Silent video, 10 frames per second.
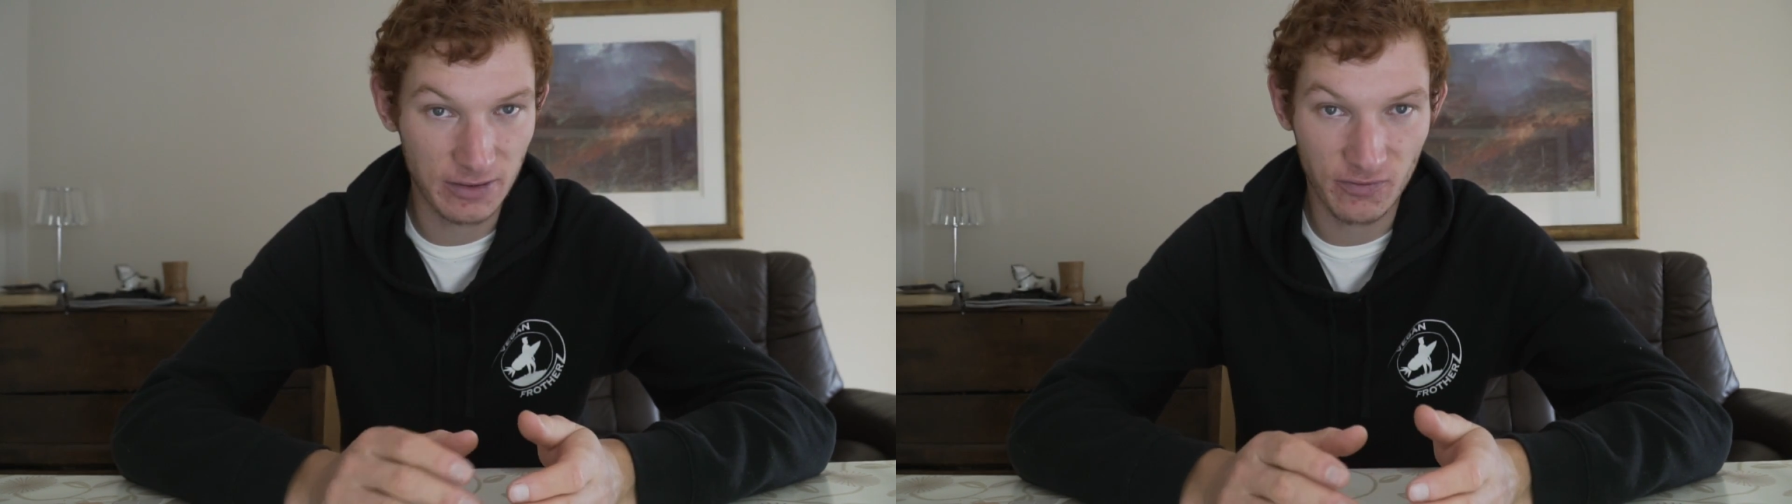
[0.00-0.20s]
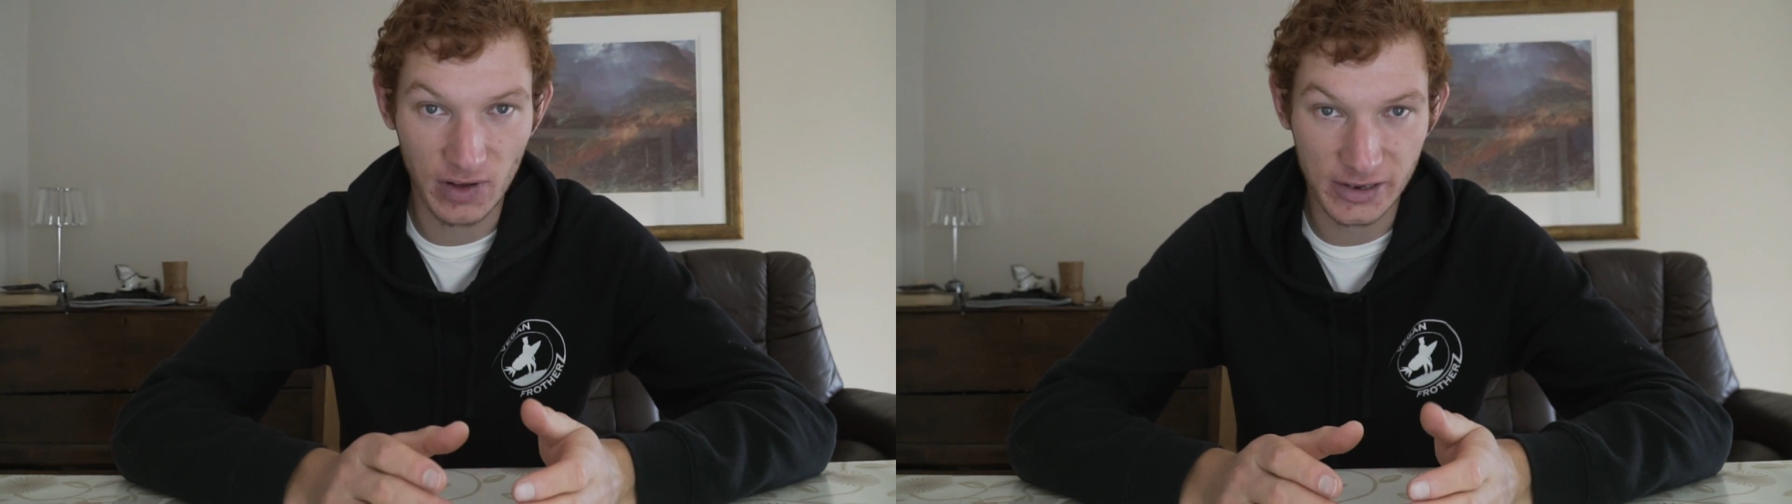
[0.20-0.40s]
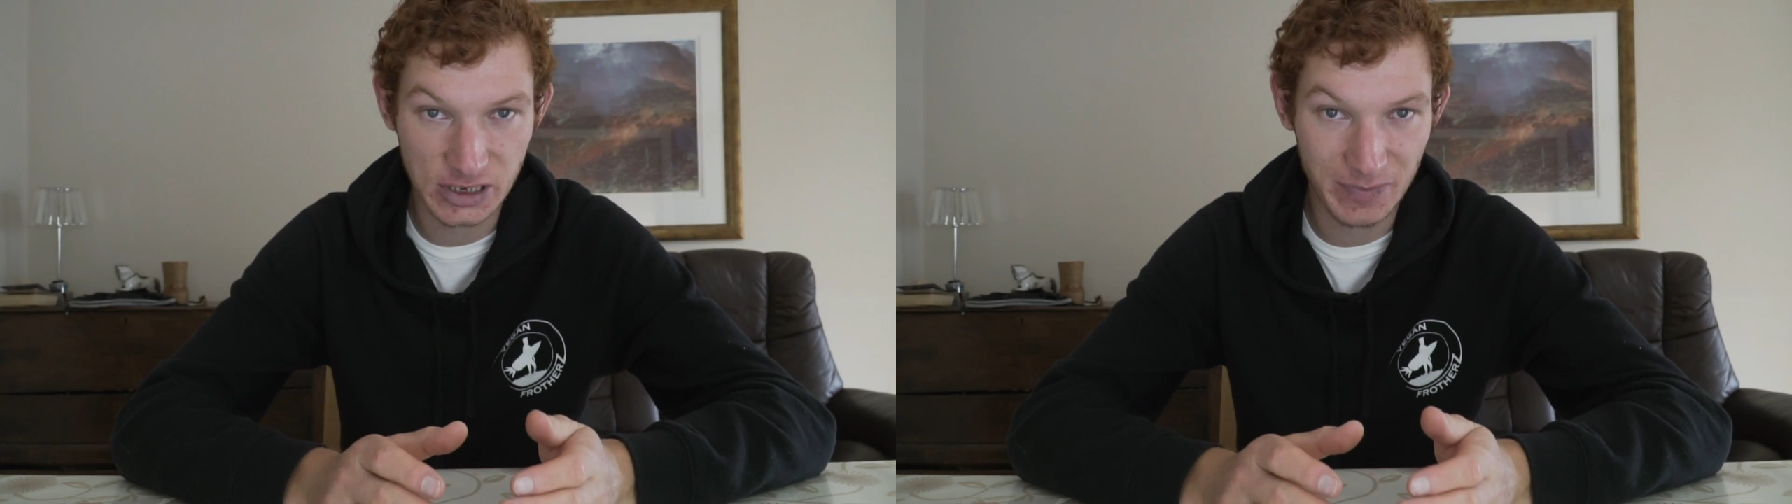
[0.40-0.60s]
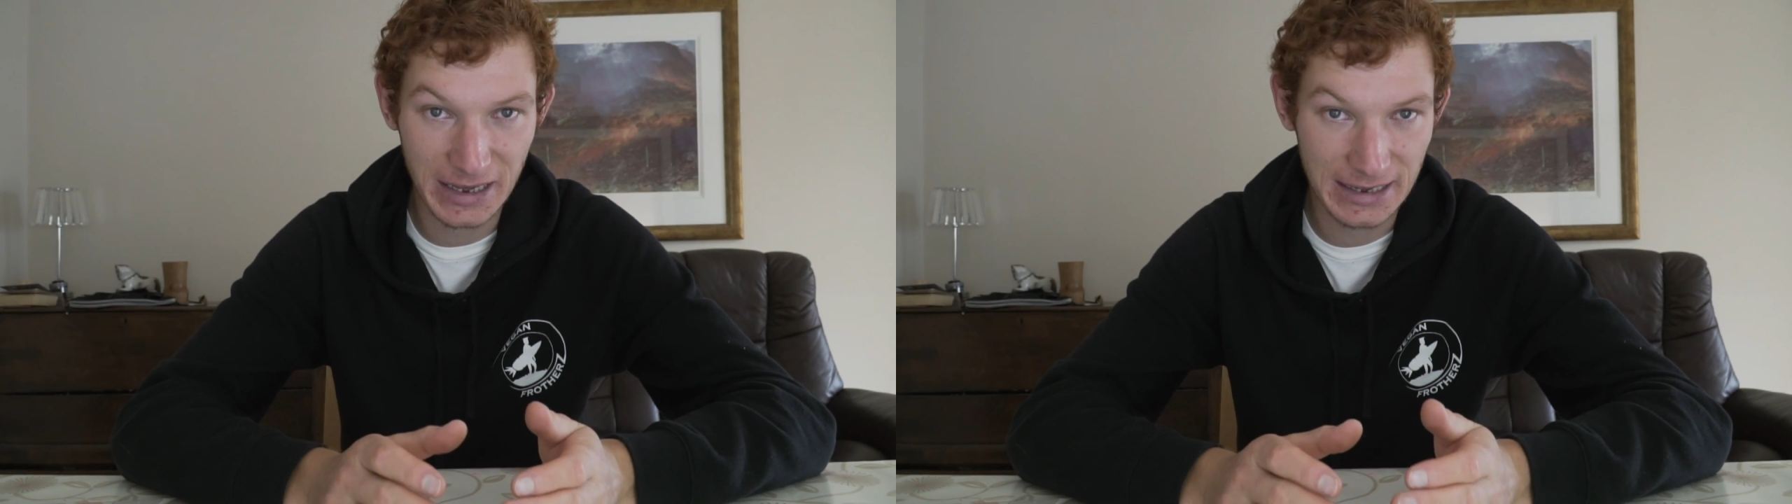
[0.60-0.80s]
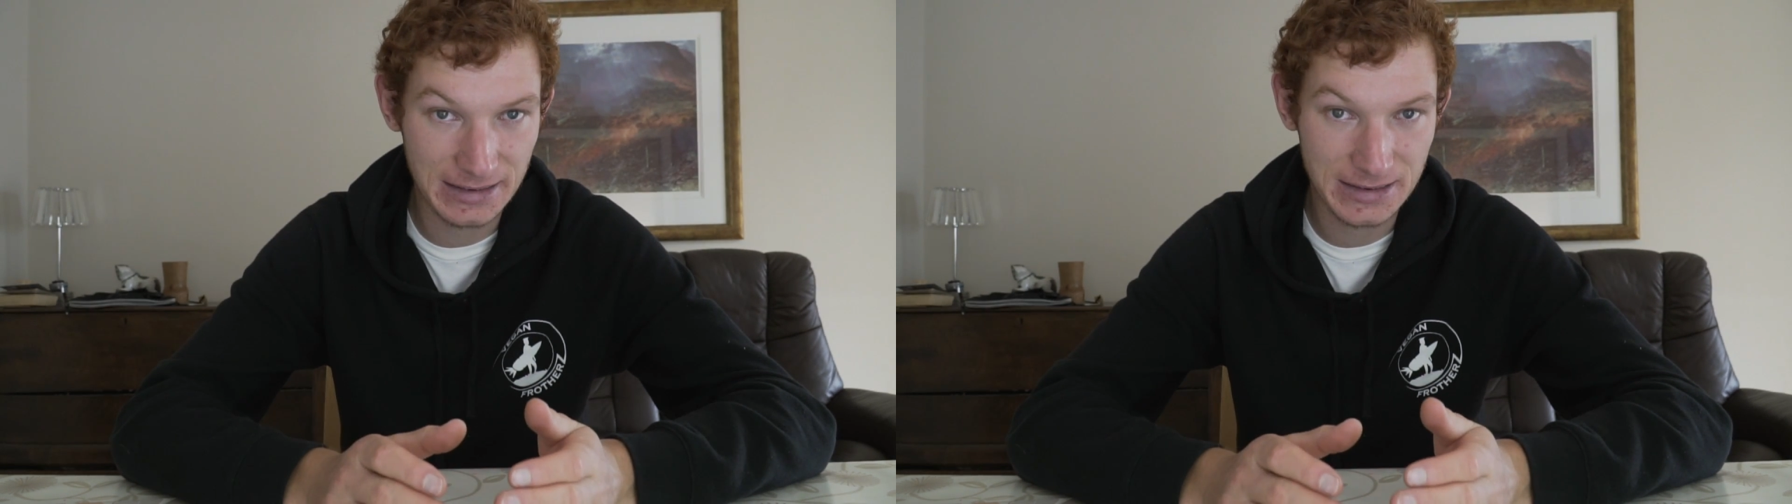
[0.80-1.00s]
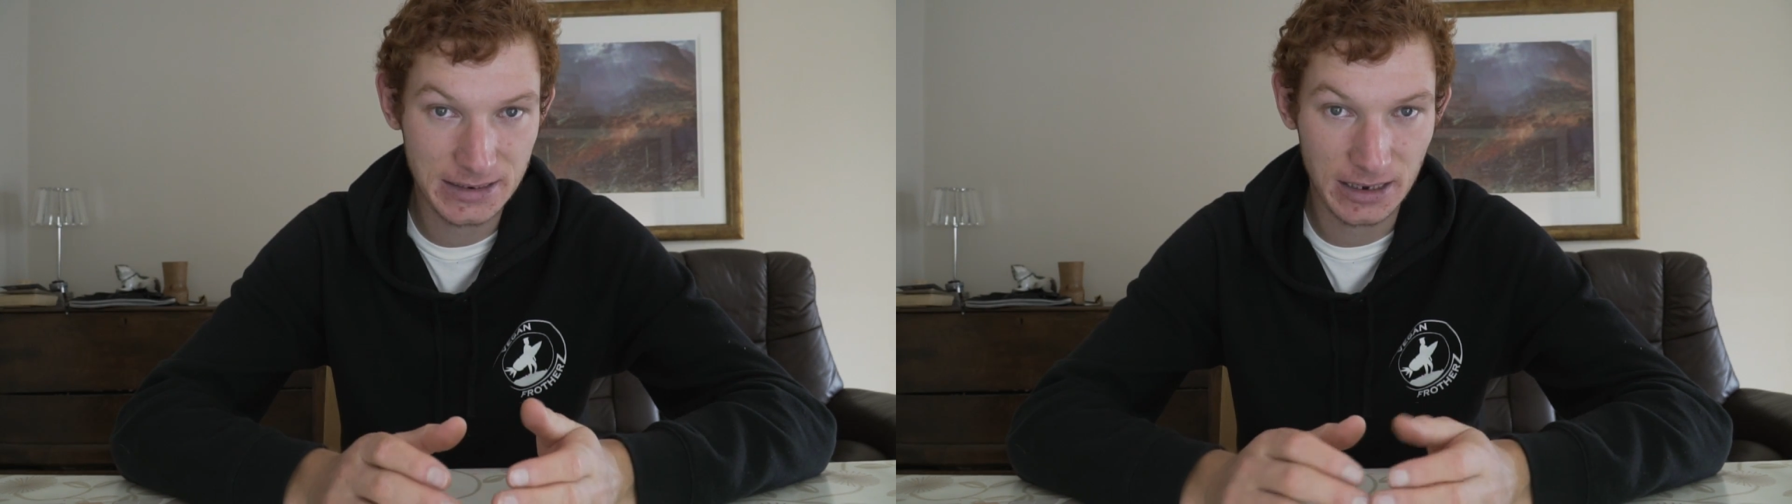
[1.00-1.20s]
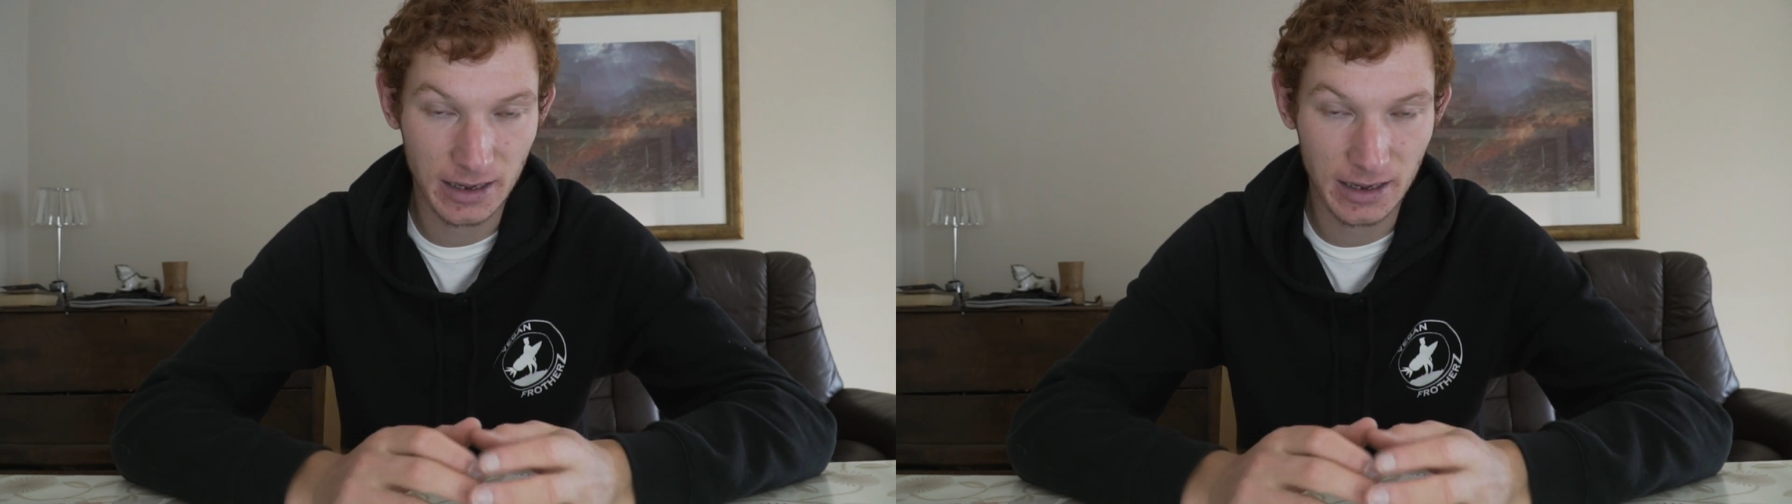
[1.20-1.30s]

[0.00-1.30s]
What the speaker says: at fast speeds?